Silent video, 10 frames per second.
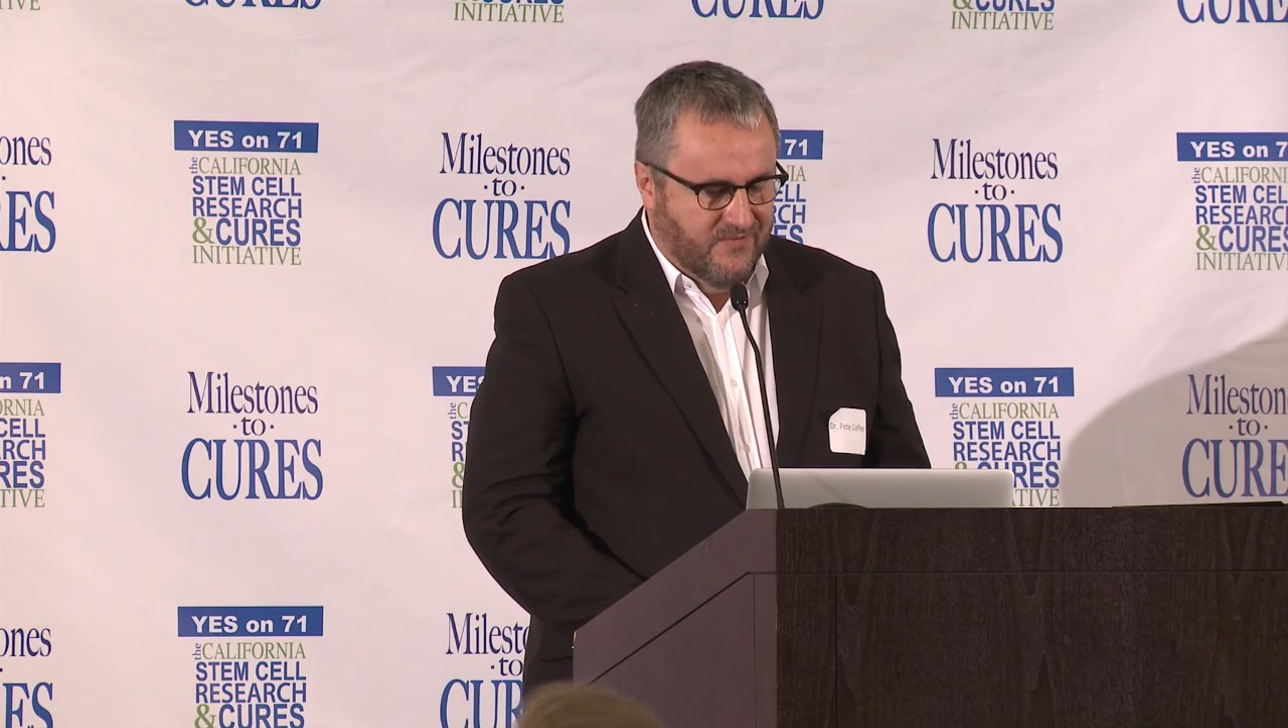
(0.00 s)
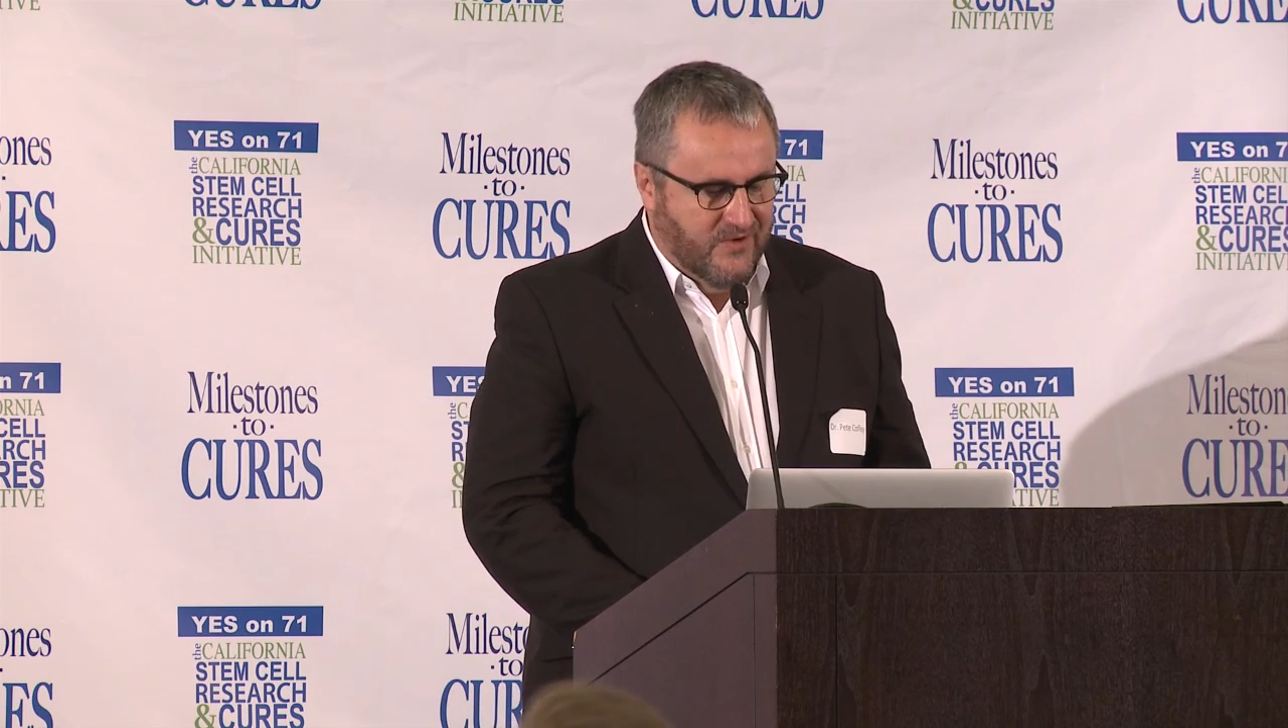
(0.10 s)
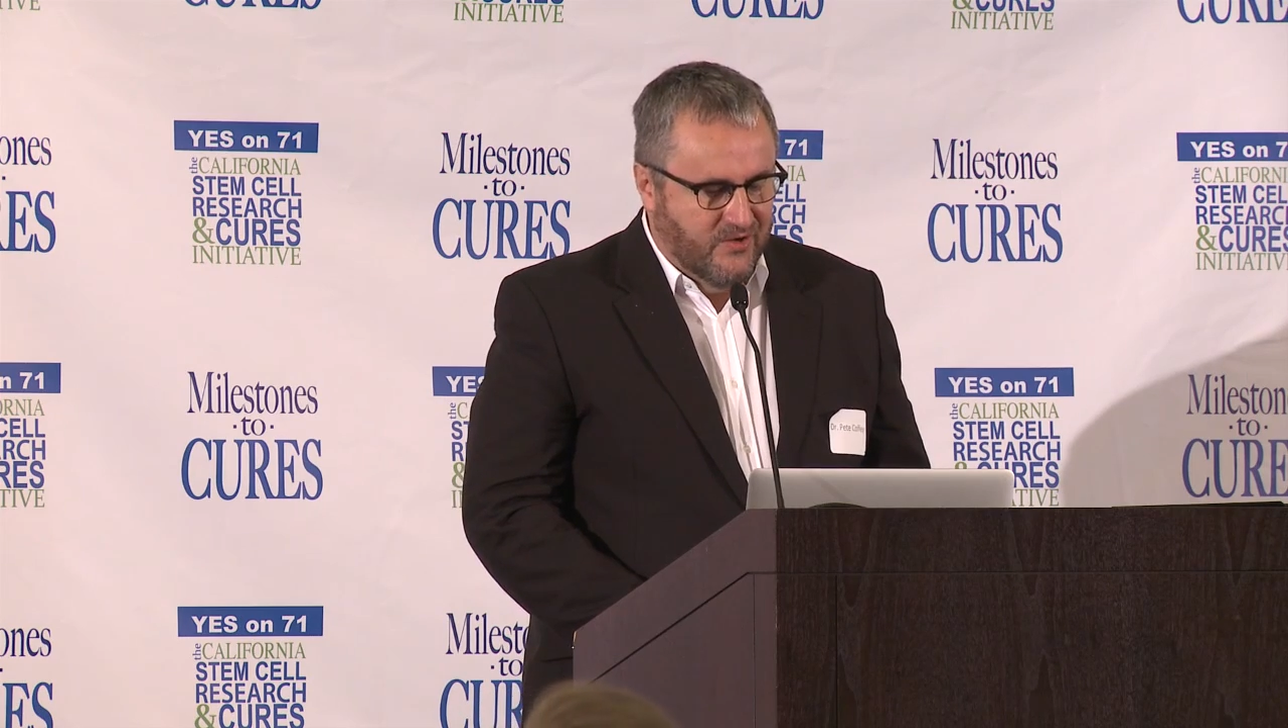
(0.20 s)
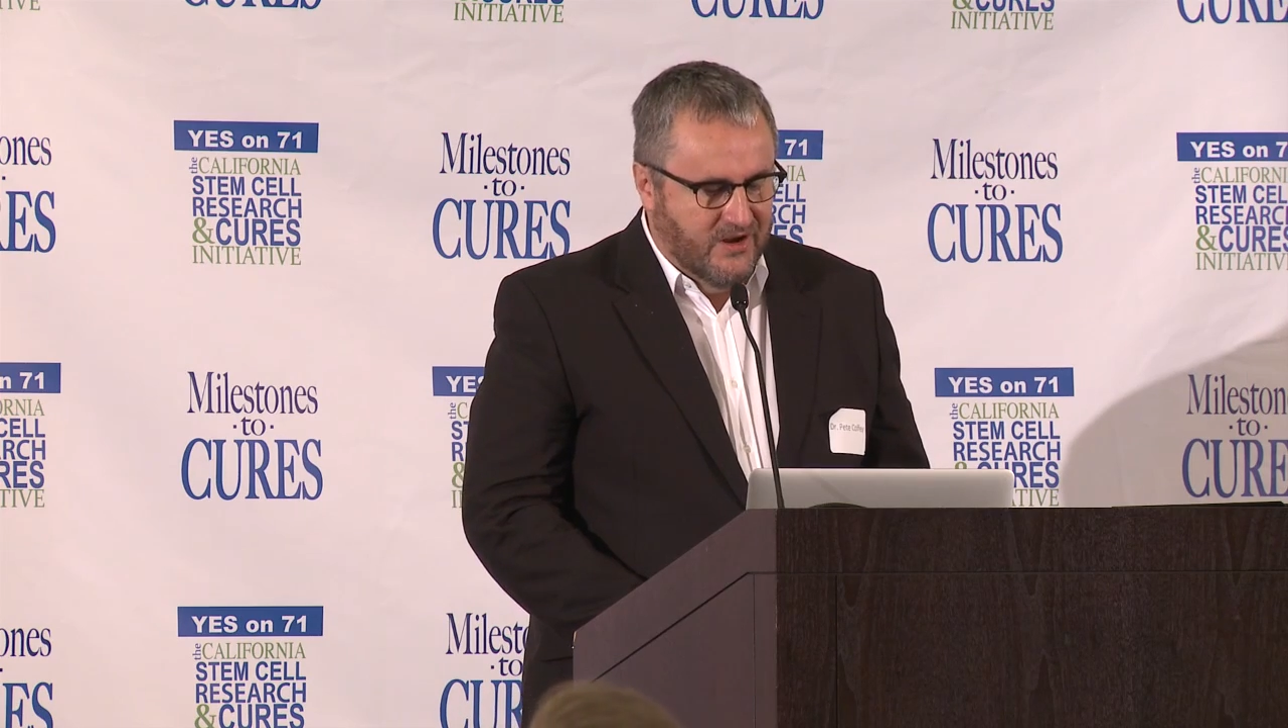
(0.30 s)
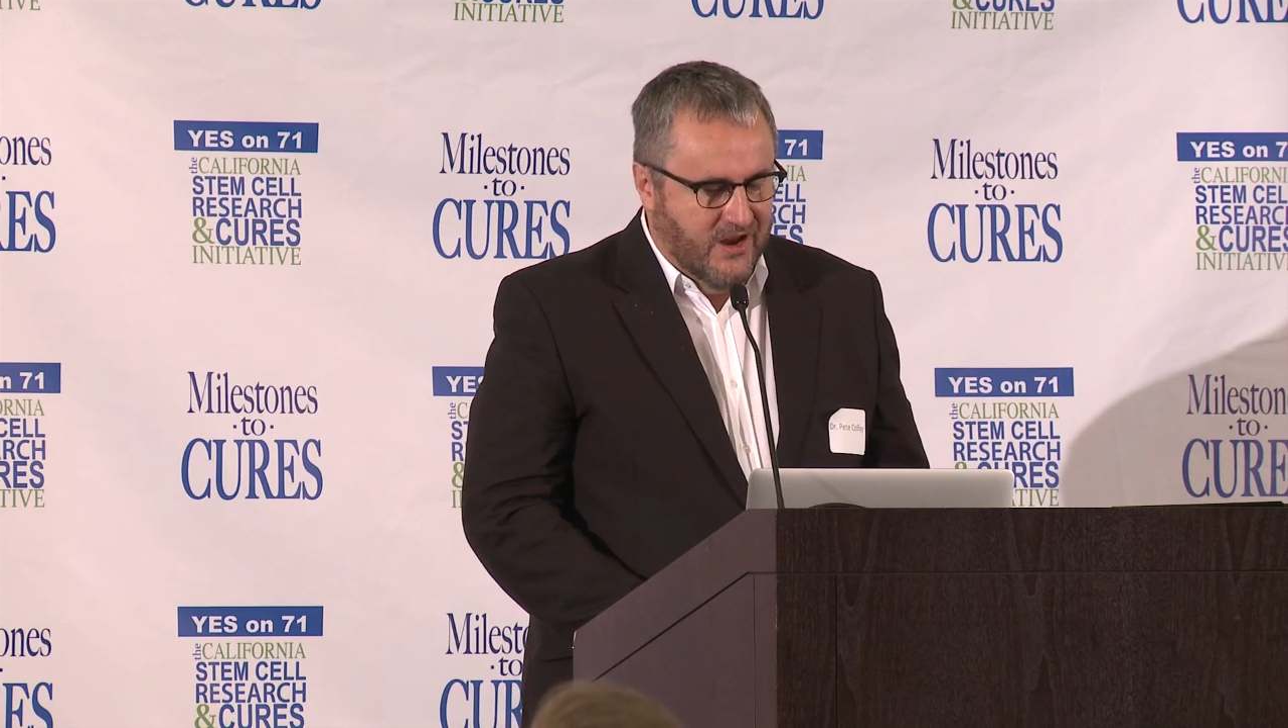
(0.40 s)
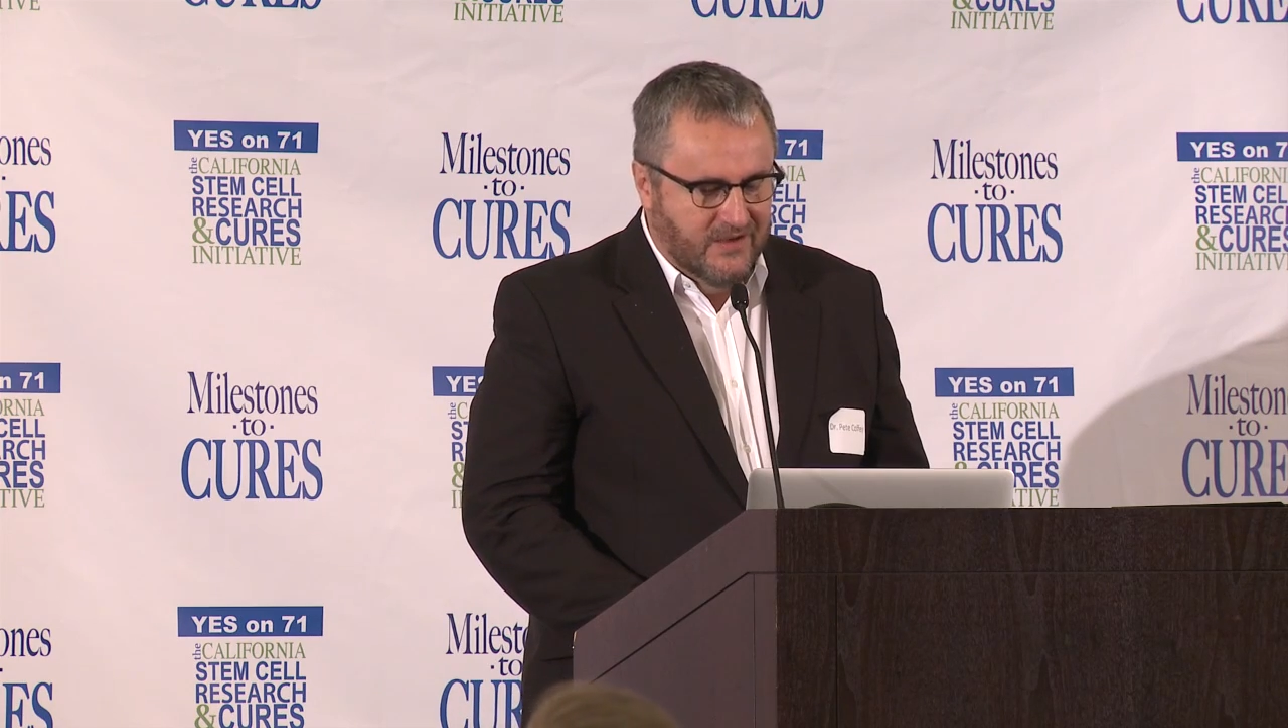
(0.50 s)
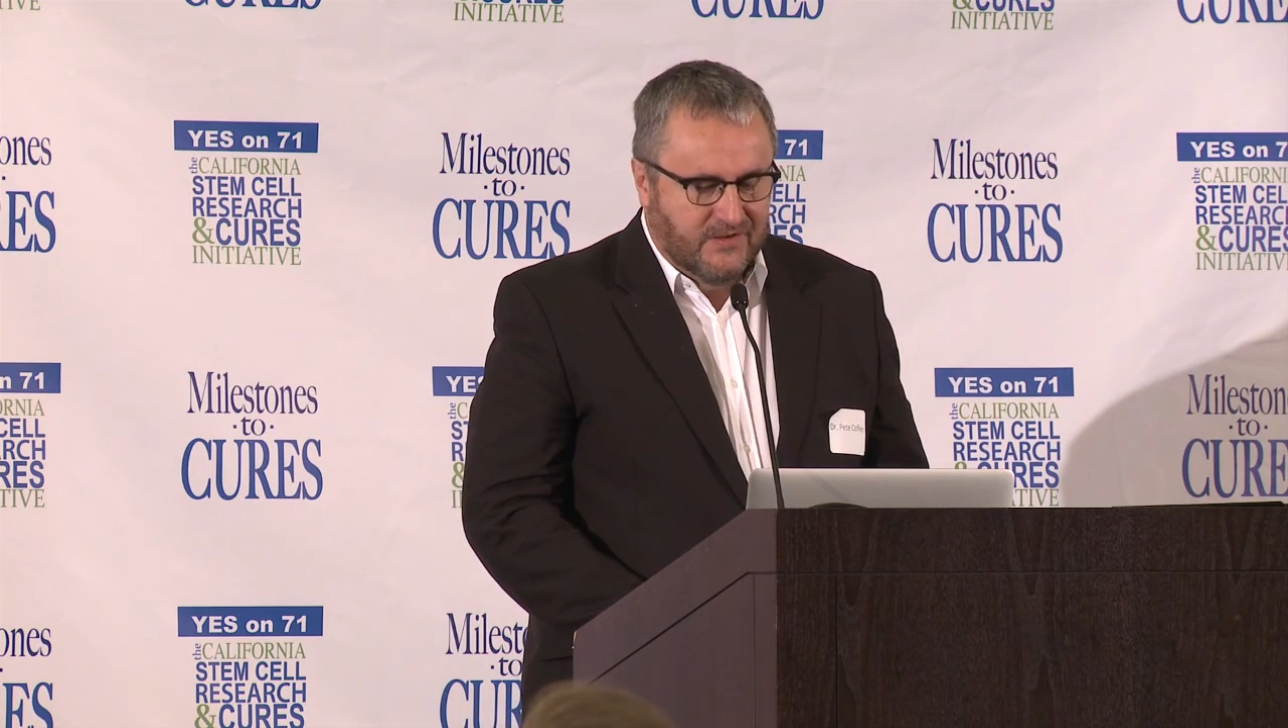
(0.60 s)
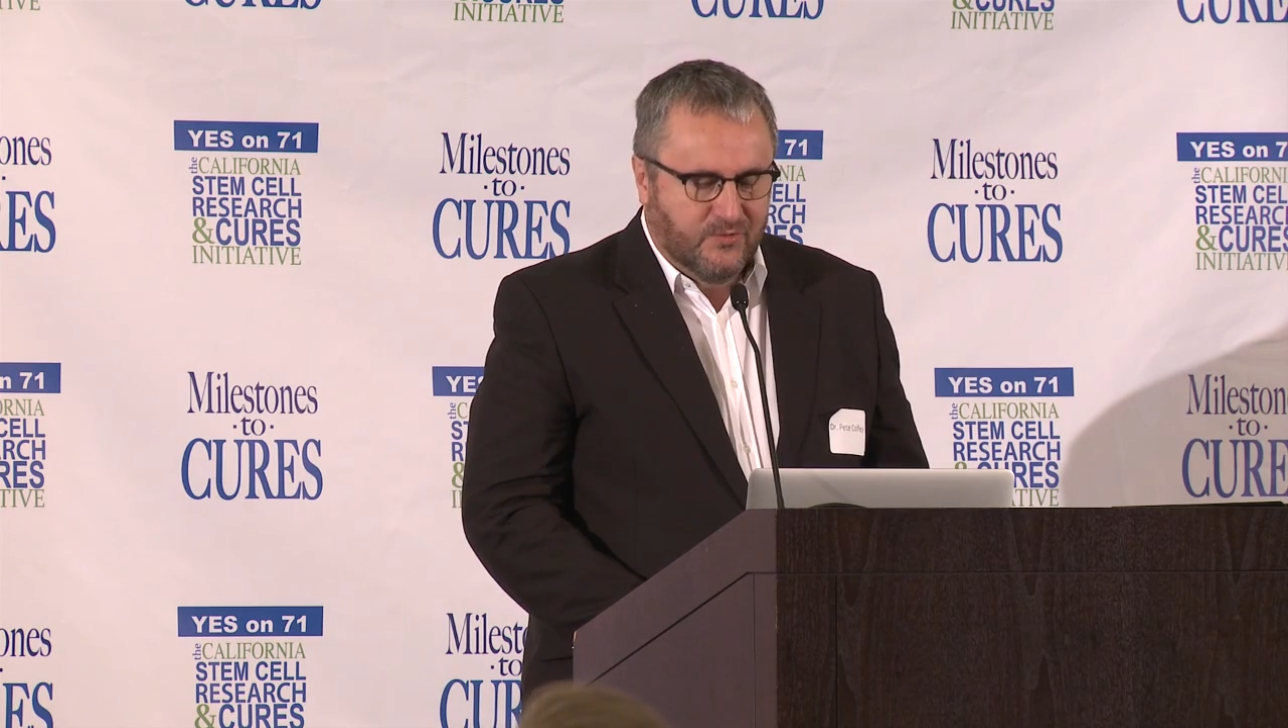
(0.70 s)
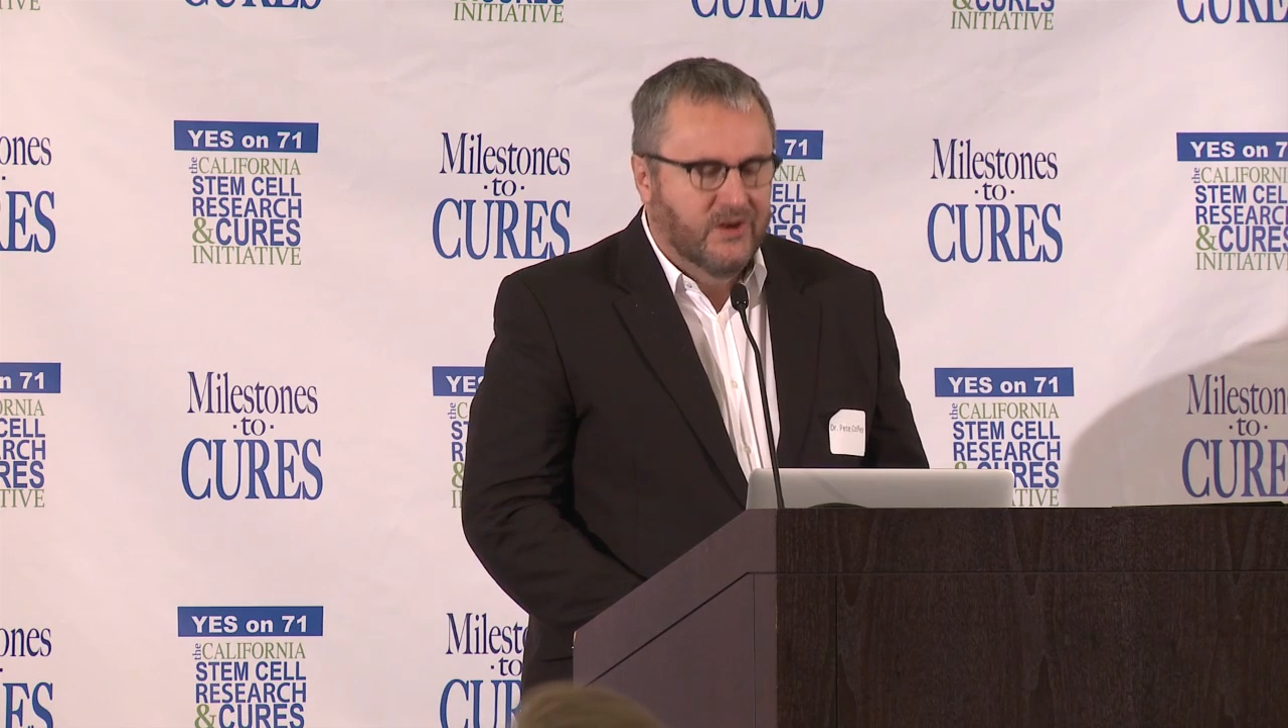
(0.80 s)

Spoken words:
very nice